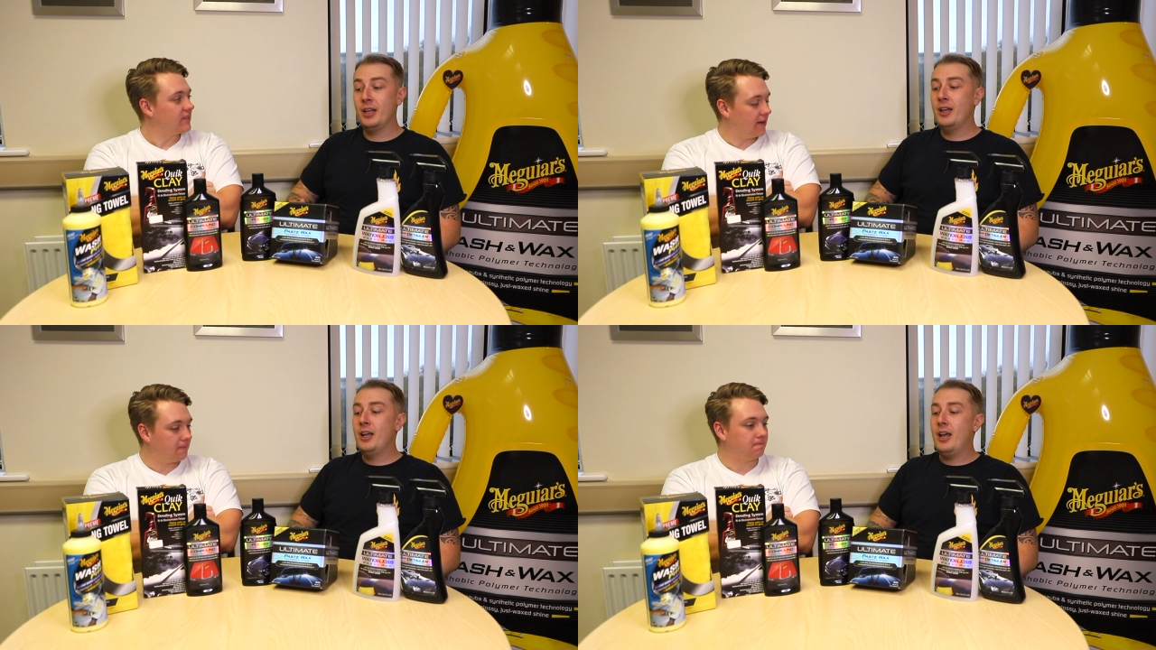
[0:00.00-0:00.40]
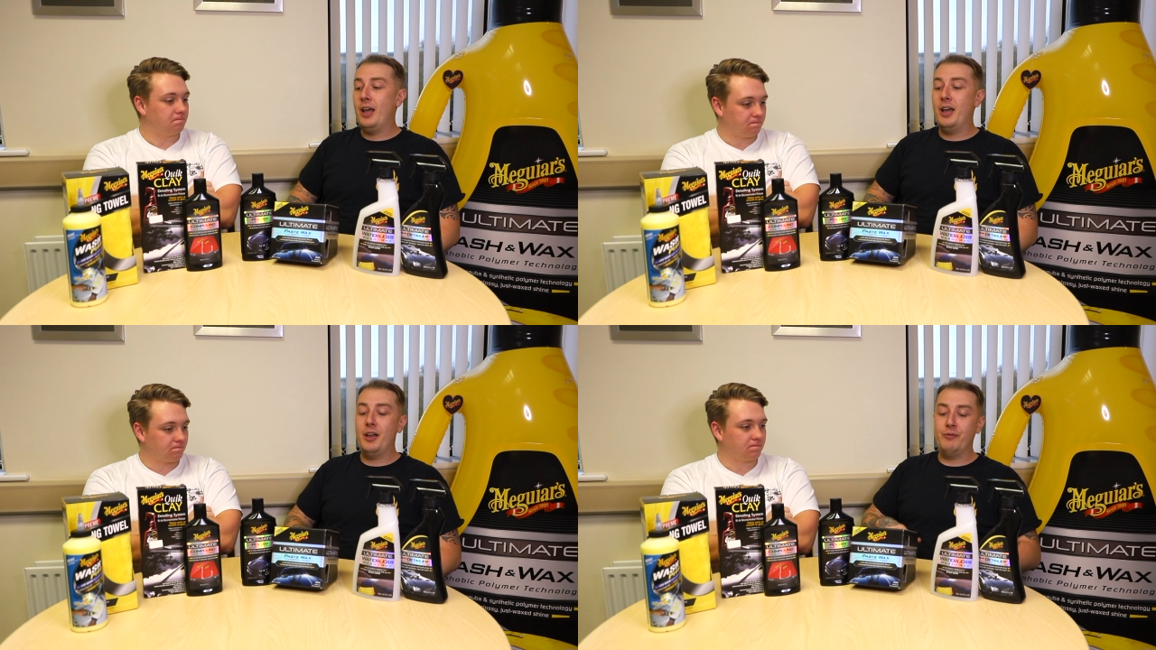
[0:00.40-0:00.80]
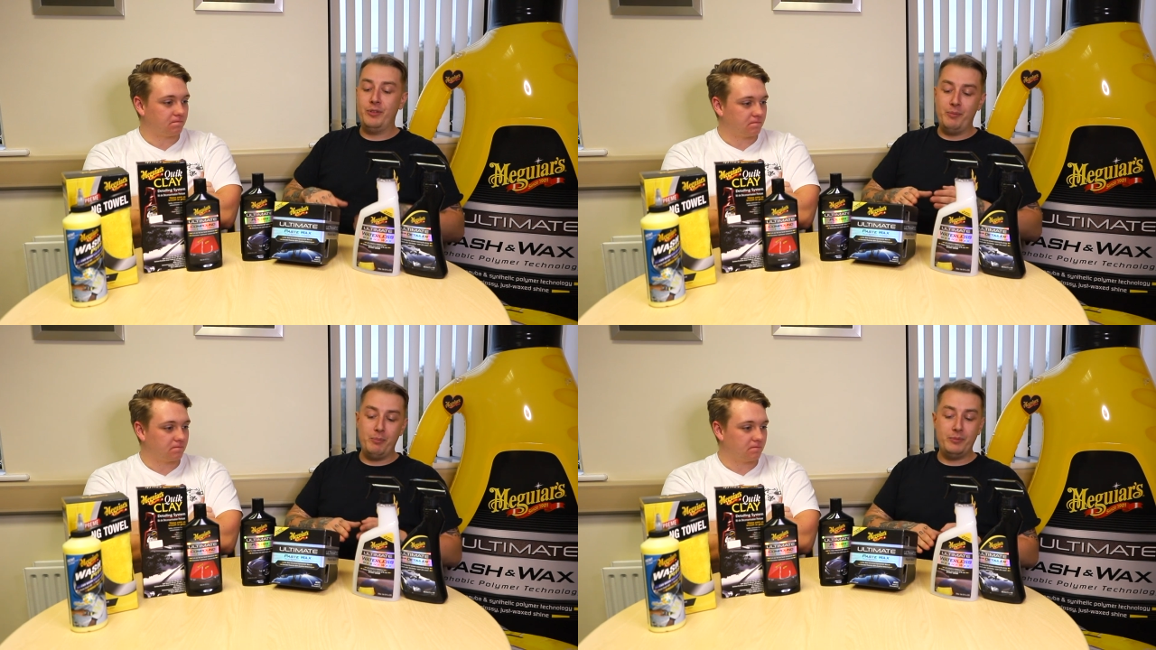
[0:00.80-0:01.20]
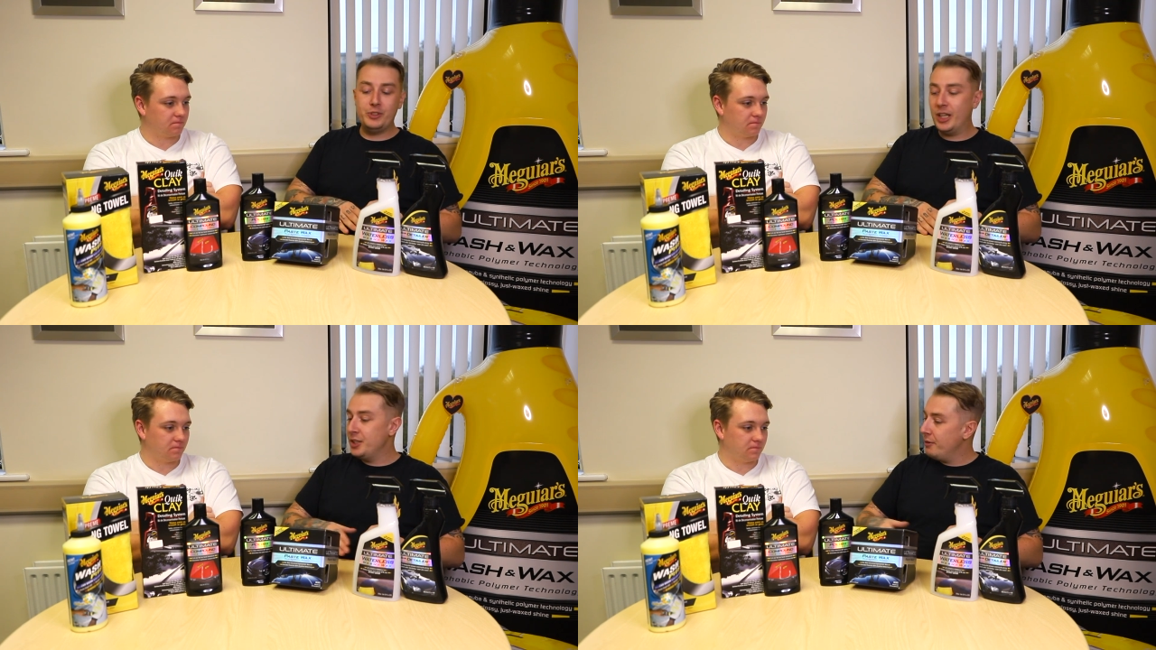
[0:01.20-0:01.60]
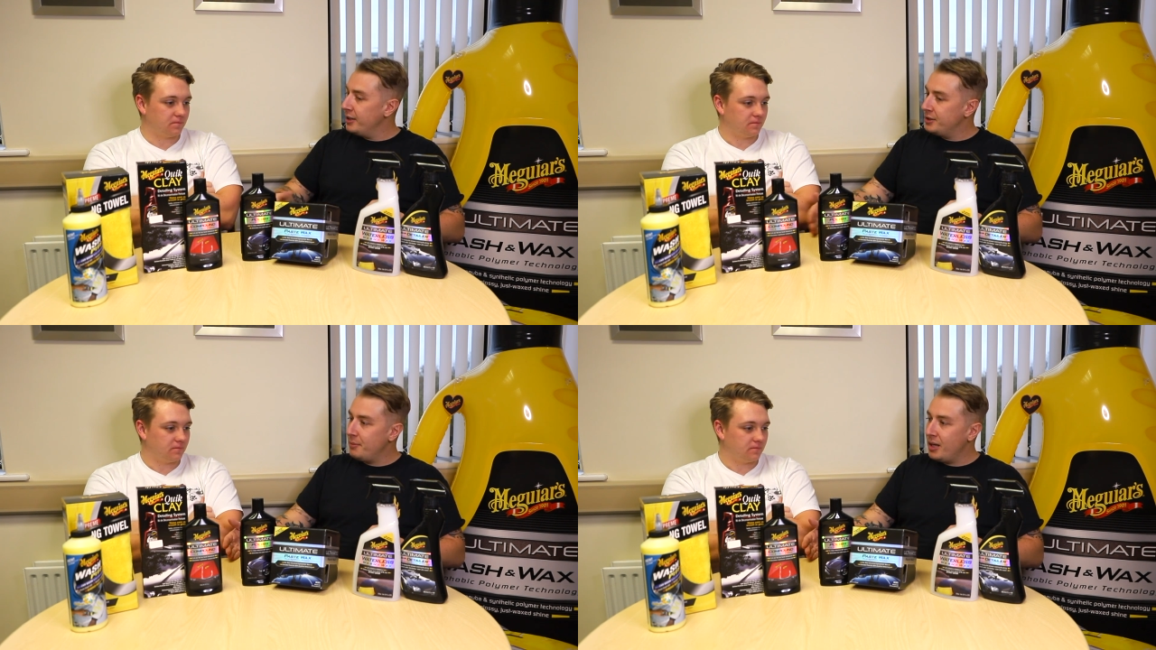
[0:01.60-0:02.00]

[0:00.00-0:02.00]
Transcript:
Speaker 1: Yeah. Um, from January to